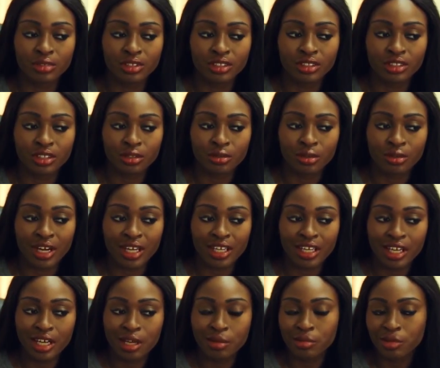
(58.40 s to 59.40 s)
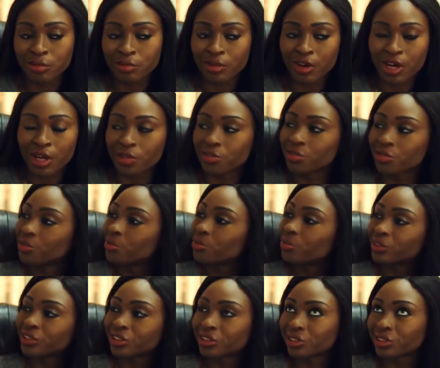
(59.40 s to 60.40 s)
So I came on what I thought
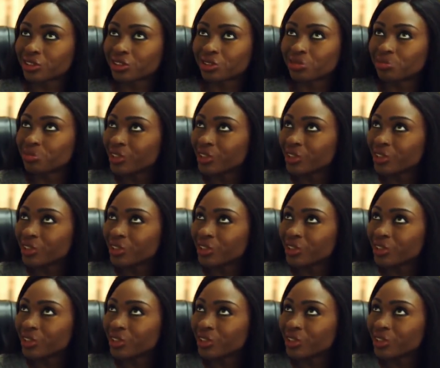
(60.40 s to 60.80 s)
was going to